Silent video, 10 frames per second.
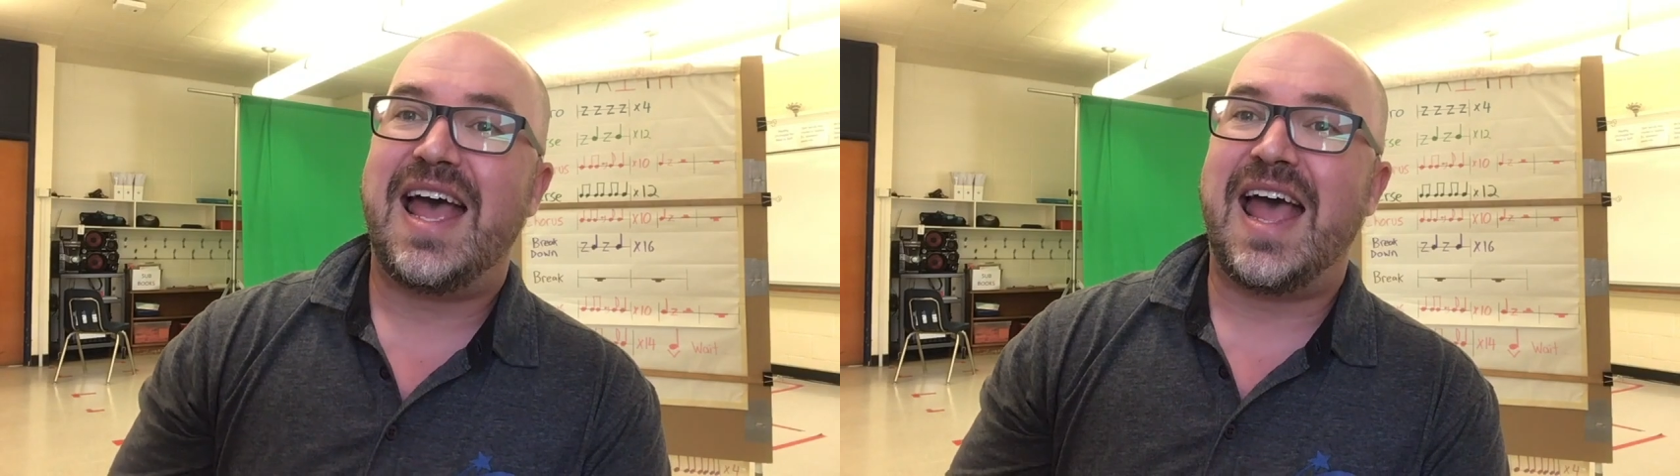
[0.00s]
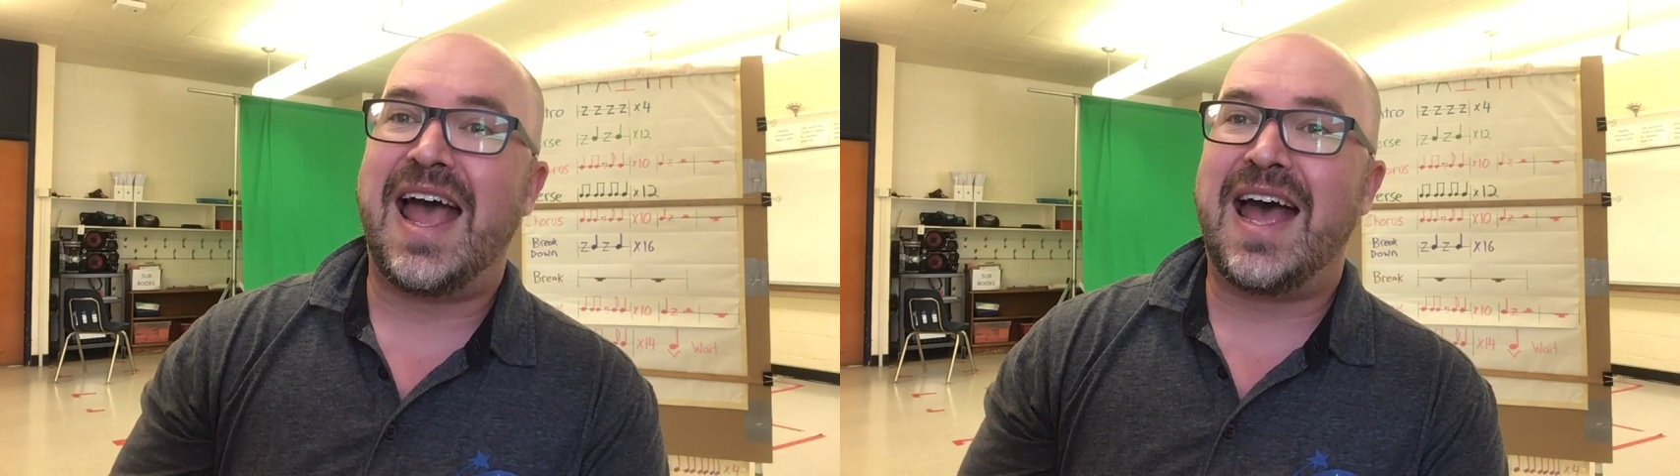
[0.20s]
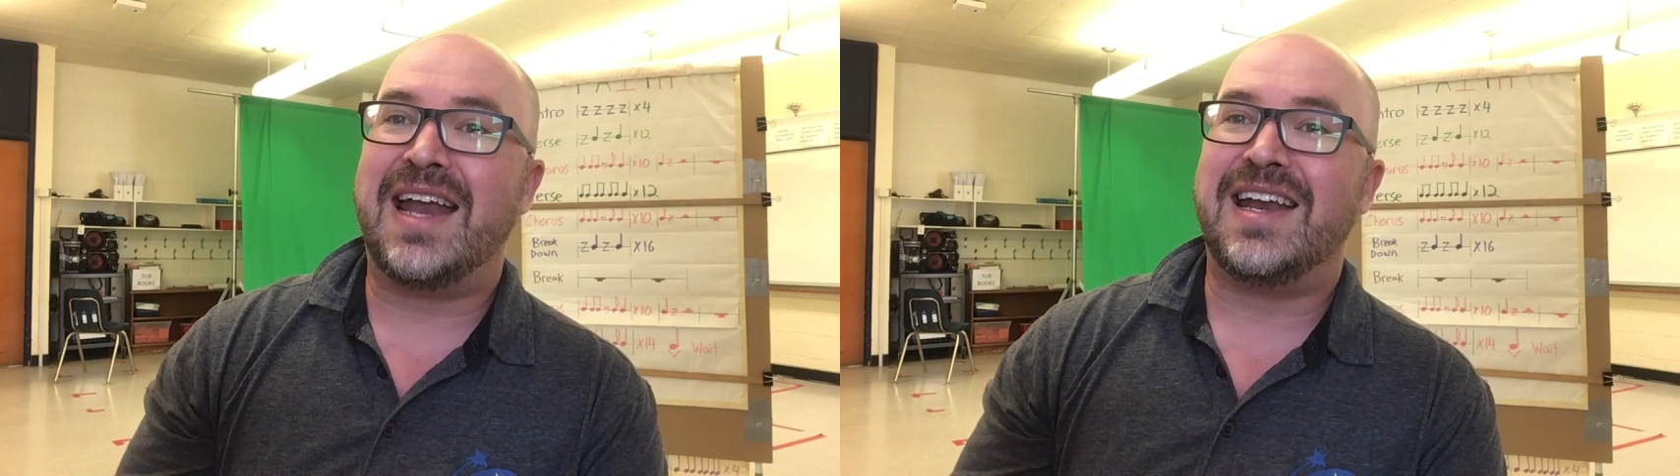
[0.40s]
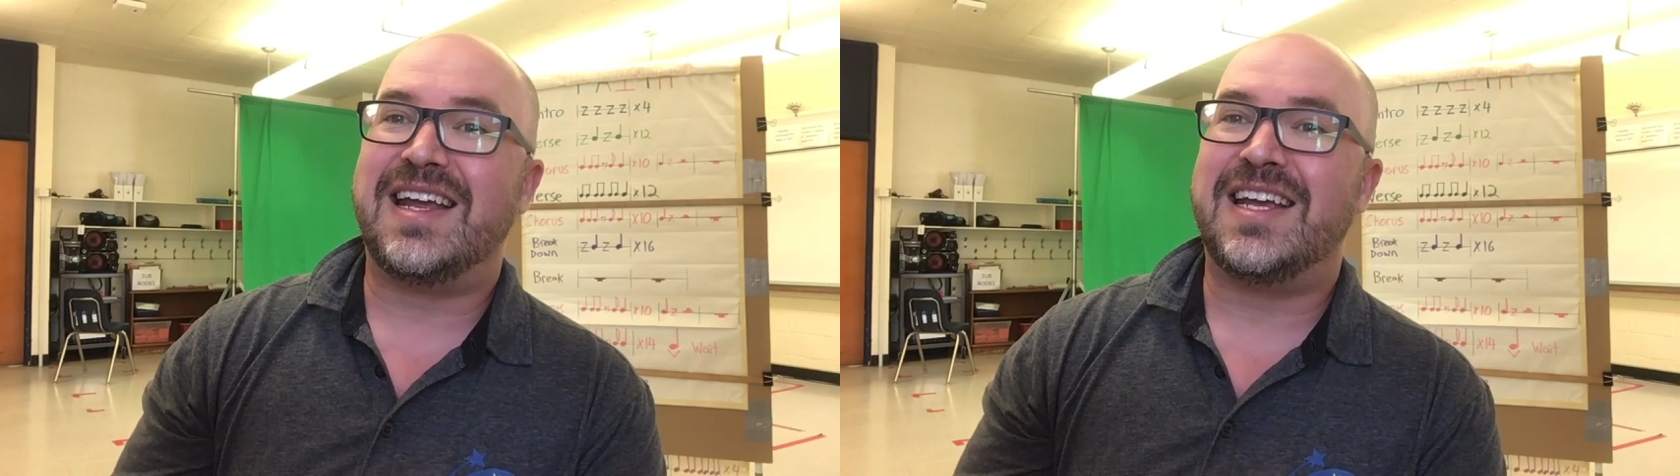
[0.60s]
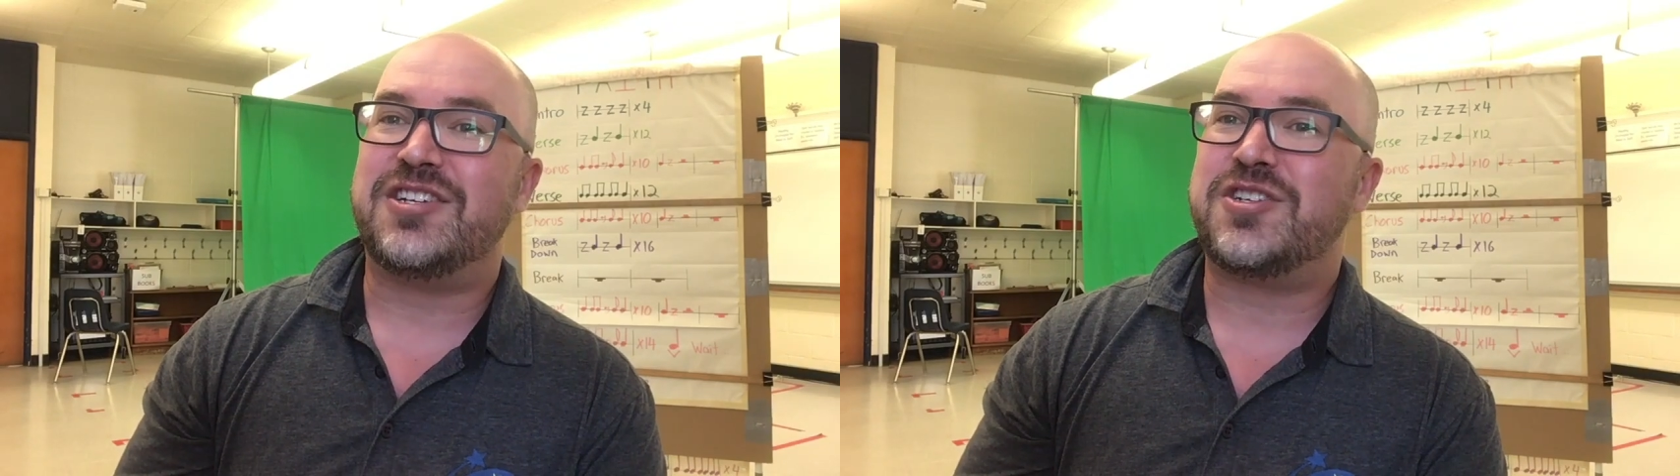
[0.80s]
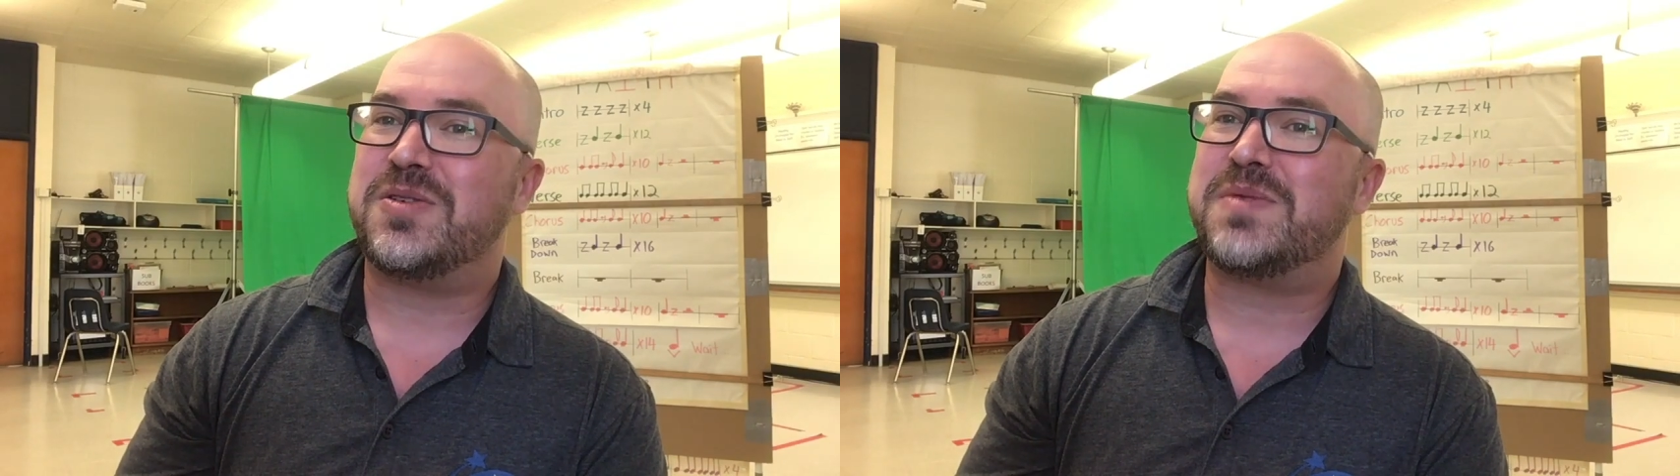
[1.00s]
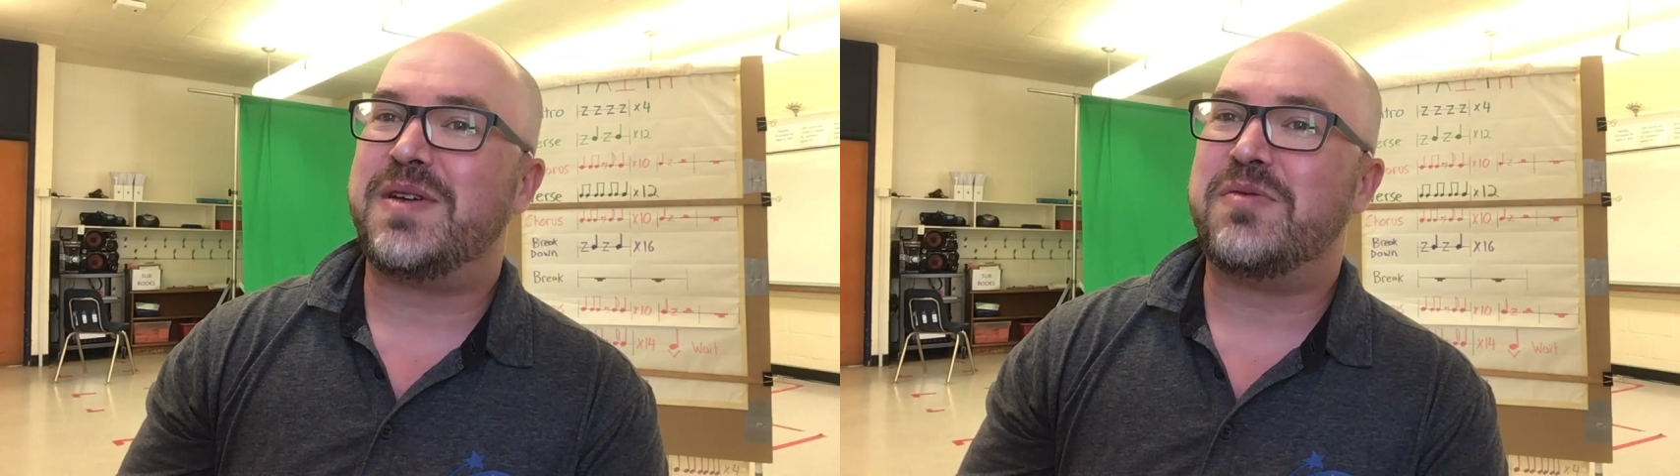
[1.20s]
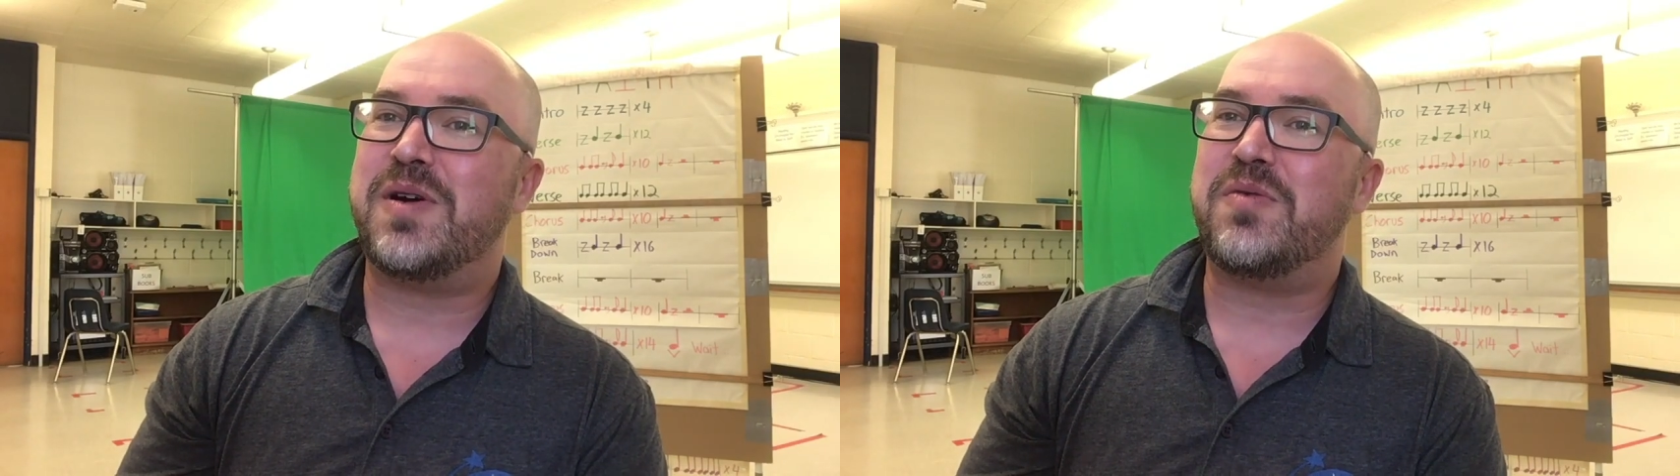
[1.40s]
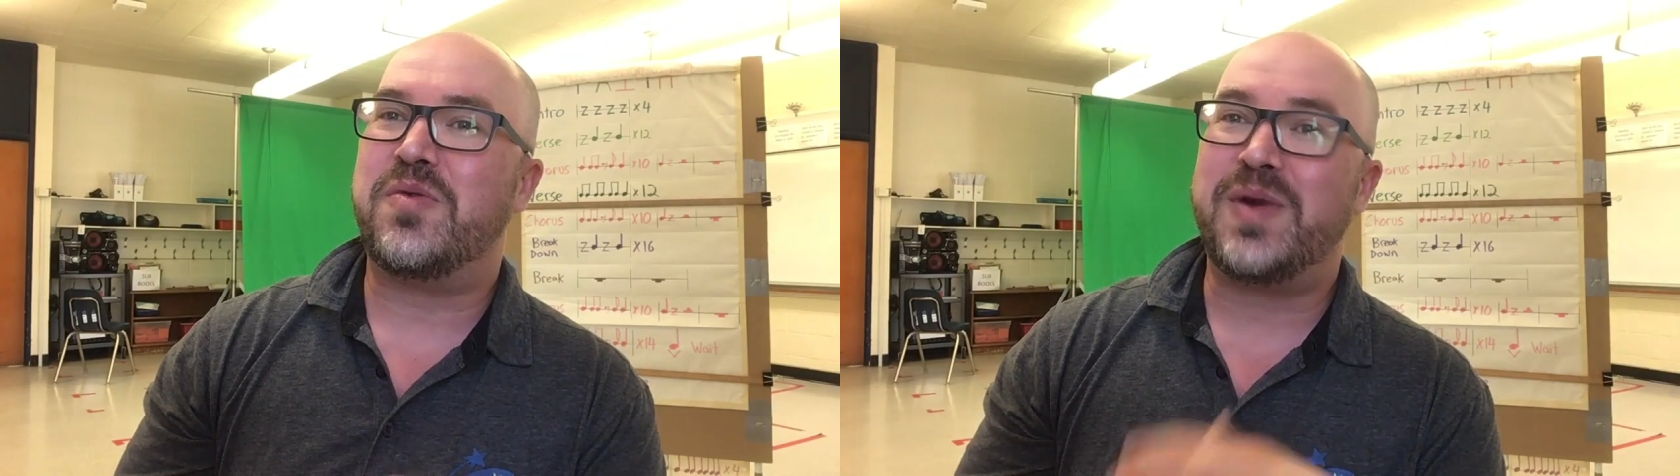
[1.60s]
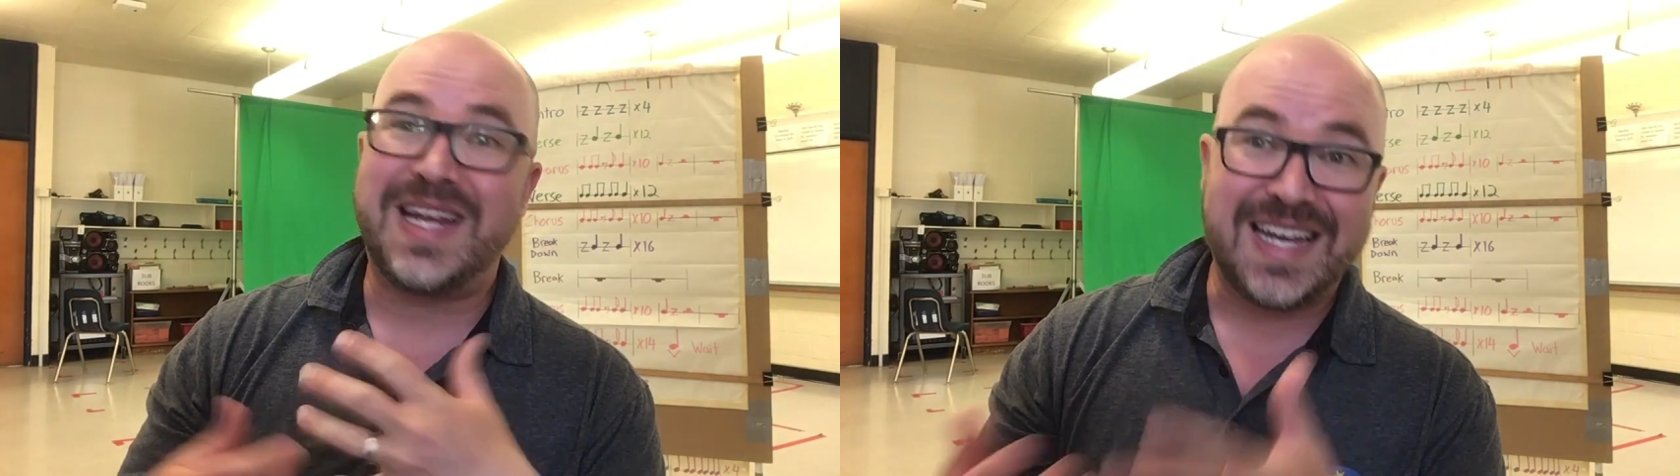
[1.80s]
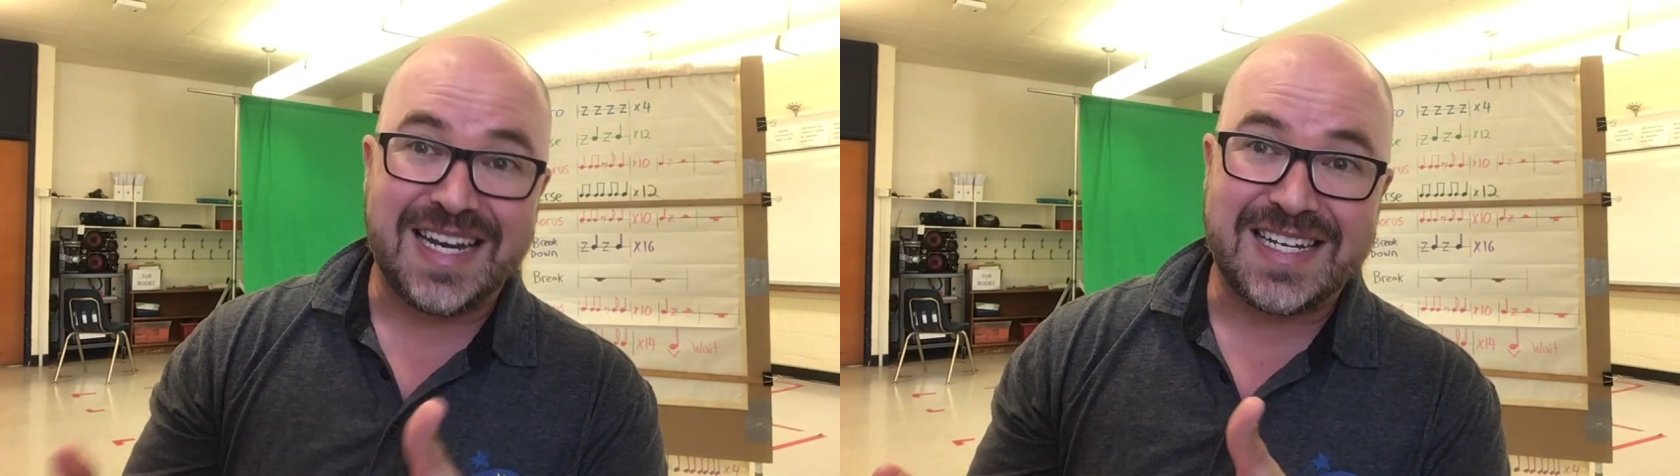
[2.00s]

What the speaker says: and it shows me what we need